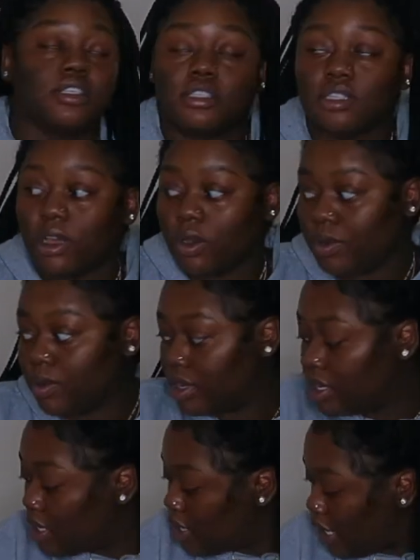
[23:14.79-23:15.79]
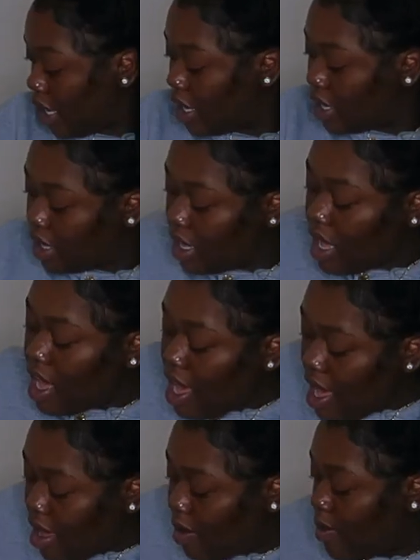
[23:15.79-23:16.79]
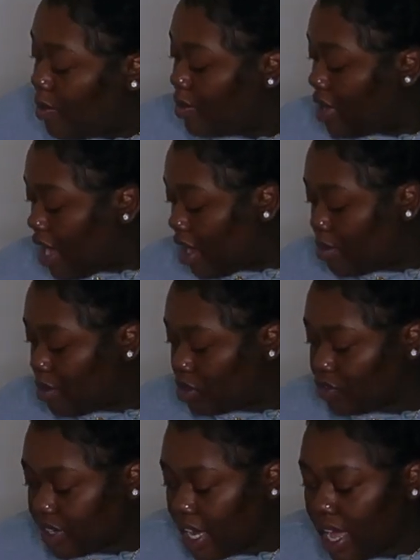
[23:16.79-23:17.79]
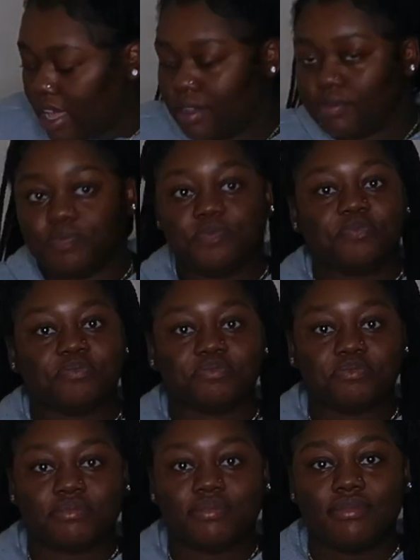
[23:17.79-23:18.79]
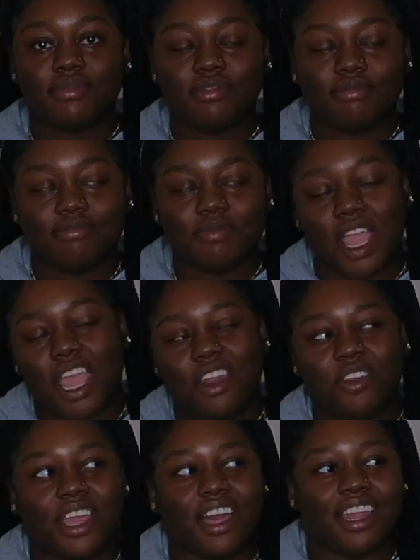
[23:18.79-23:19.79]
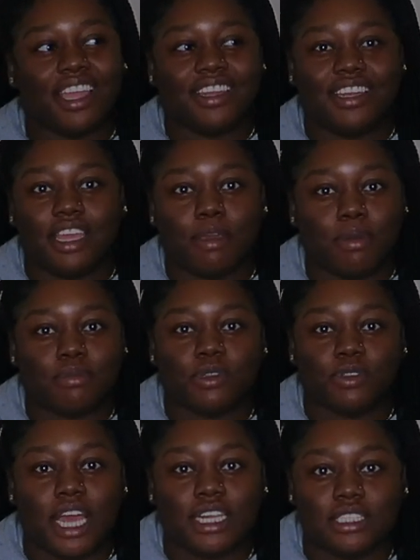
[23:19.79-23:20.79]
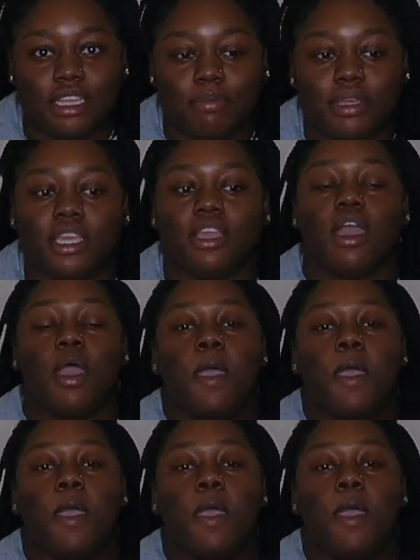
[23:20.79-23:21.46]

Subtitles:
So yeah. Oh, I almost forgot. I know y'all like, damn, I'm so tired of seeing pink.